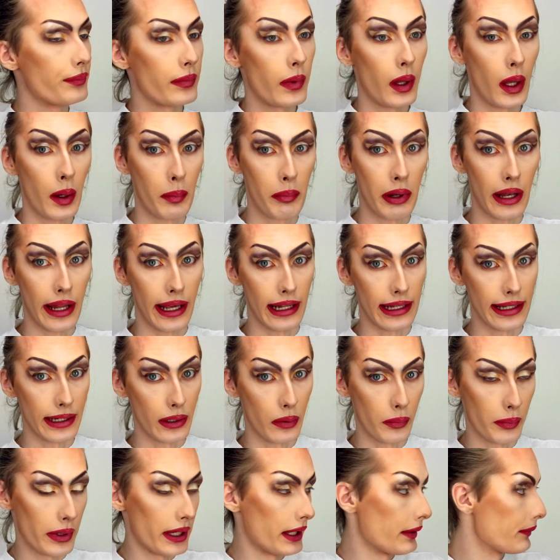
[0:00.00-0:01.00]
apply a
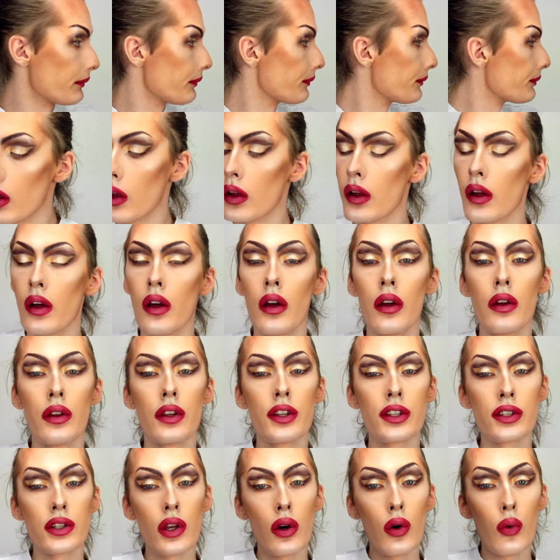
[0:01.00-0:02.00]
little bit.
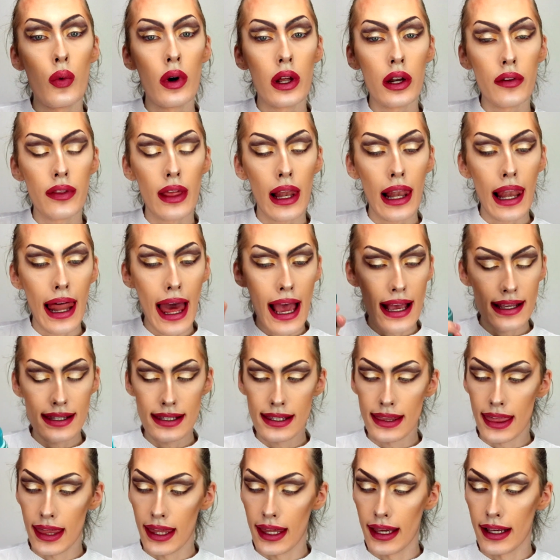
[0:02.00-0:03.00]
So one of the
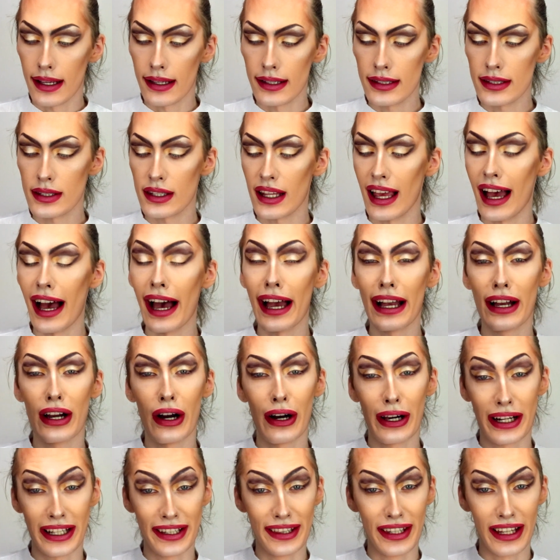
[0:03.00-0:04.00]
last things I
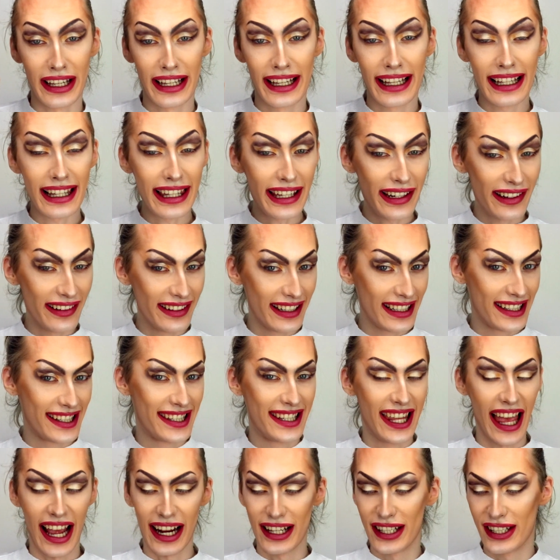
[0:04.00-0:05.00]
got in the clearance
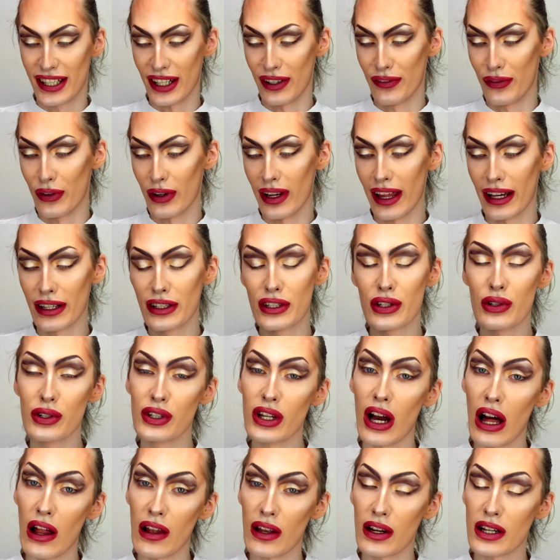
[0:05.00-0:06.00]
section for like
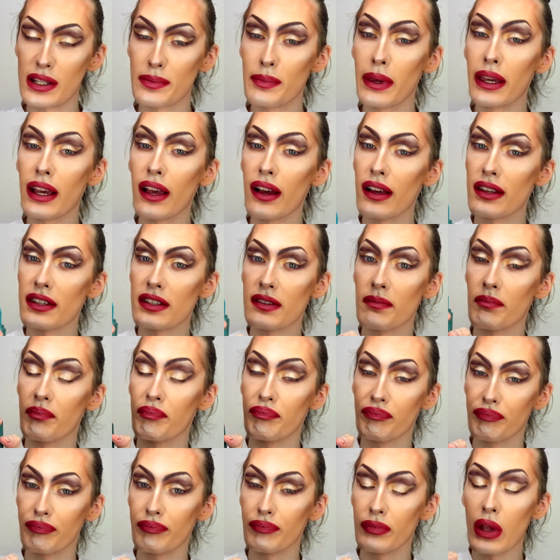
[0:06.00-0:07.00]
$2 because
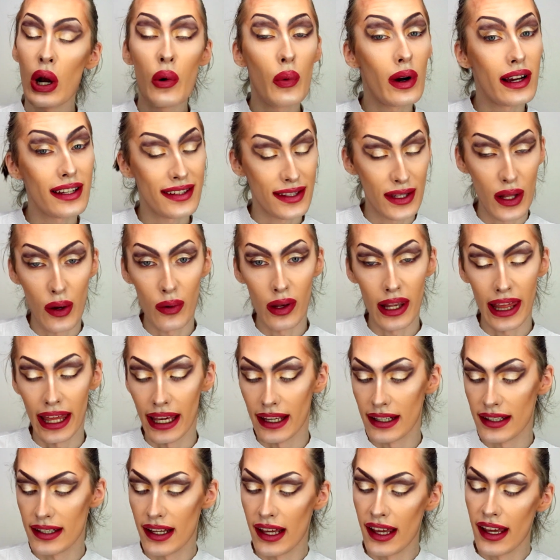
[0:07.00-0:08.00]
there was no
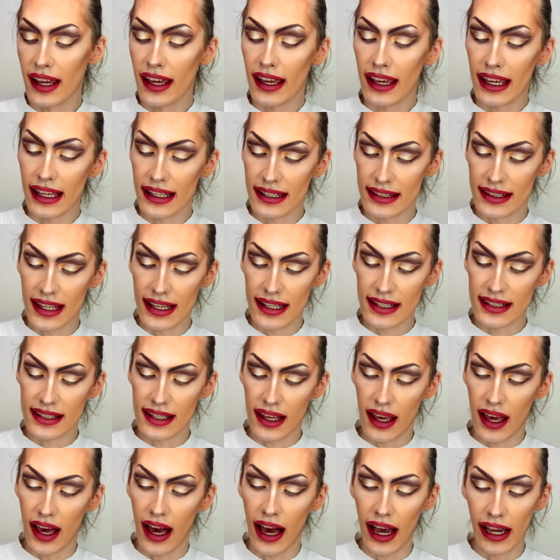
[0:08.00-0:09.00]
lid is this
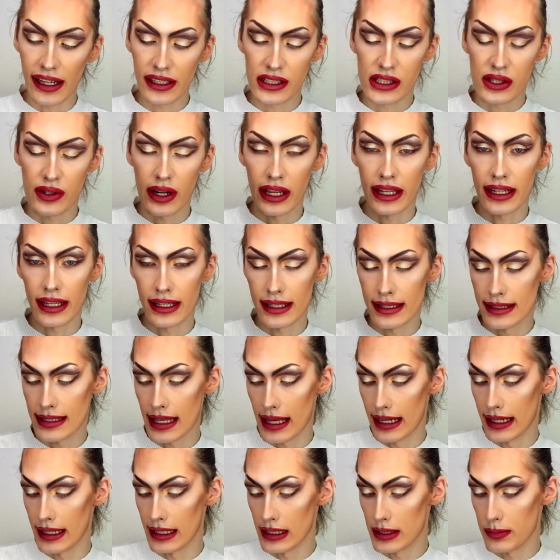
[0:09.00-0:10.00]
hydrating
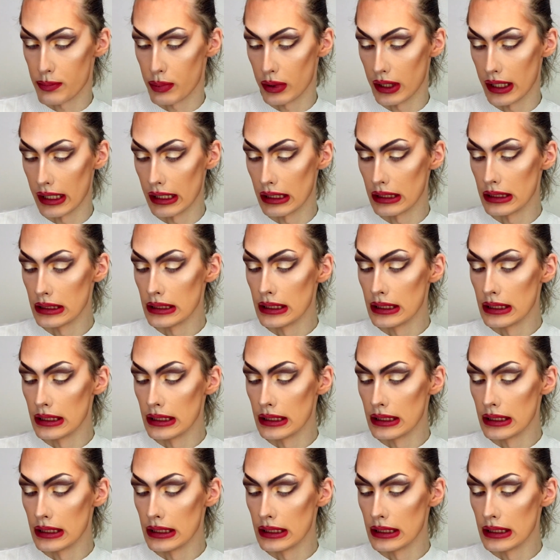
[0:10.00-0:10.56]
setting spray.